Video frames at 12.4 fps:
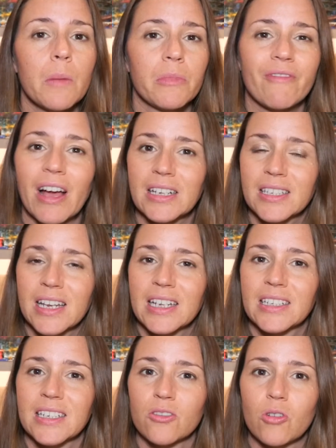be
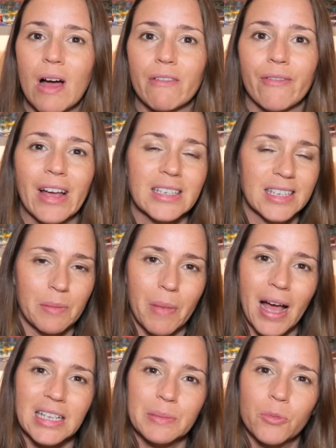vaccinated or have a vaccine
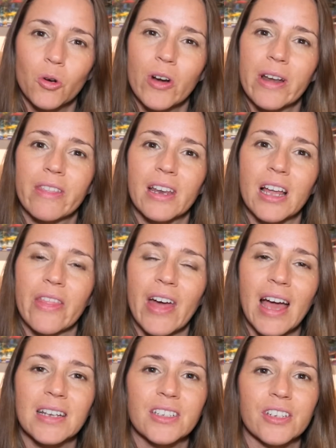passport or anything like
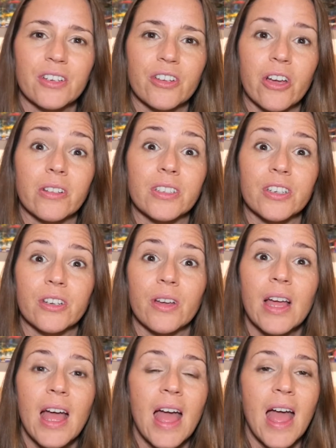that to go to
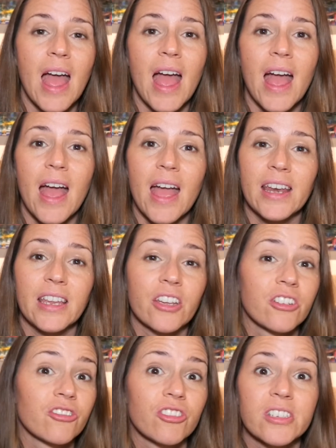any
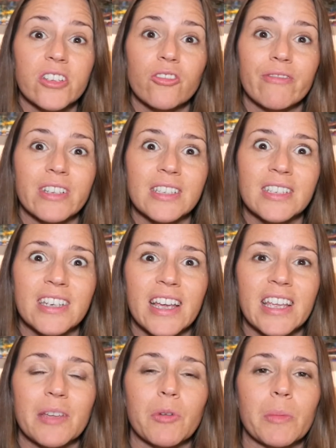countries that you're
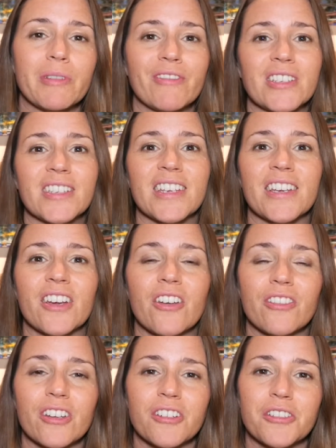visiting. You might be visiting
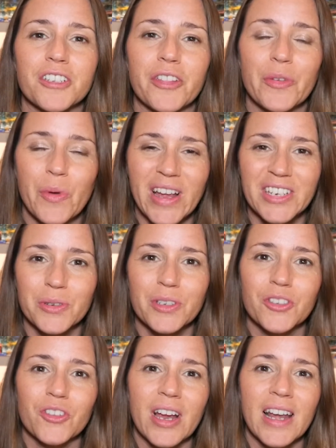other countries on the way to
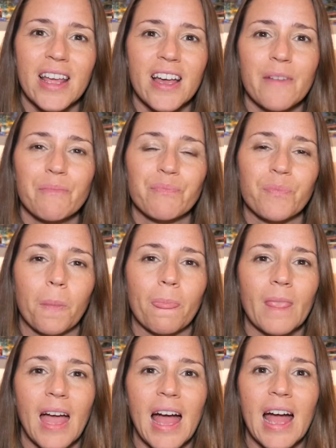Australia.
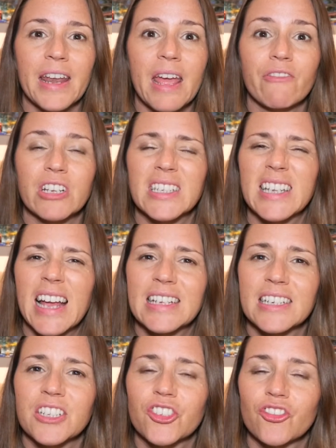And every state
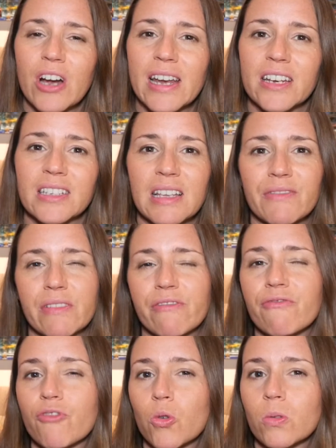in Australia does have
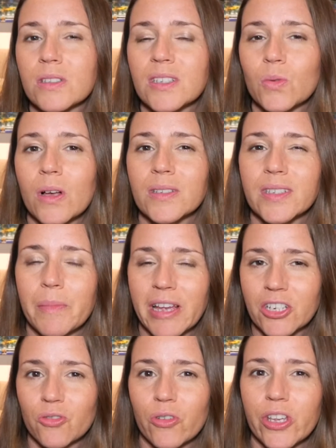different rules as well, so
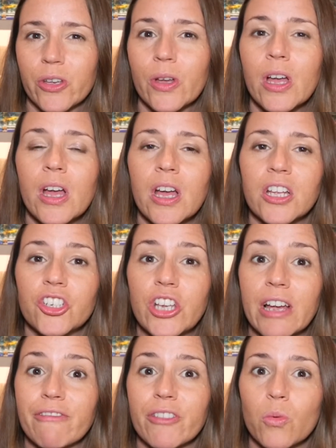make sure you
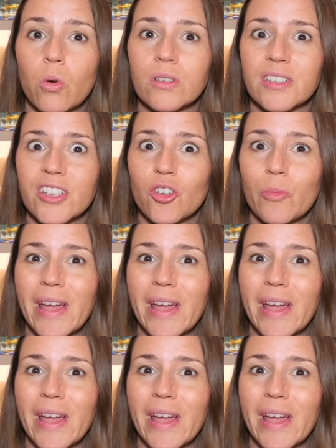check for the ones that you'll be